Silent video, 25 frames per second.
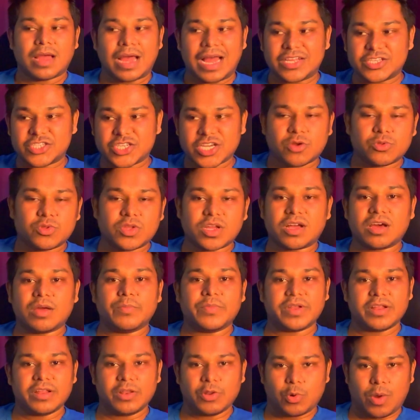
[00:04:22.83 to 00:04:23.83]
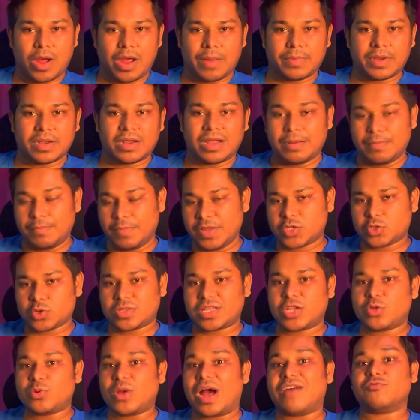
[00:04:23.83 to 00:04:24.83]
and check out the company requirement. And based on
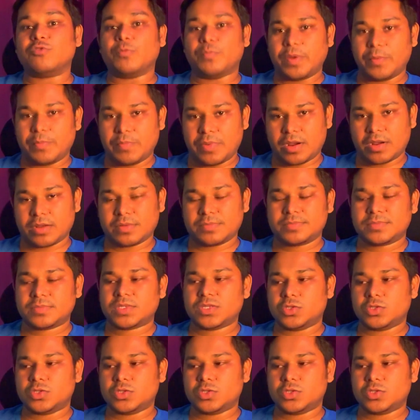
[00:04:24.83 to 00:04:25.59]
that, you have to prepare.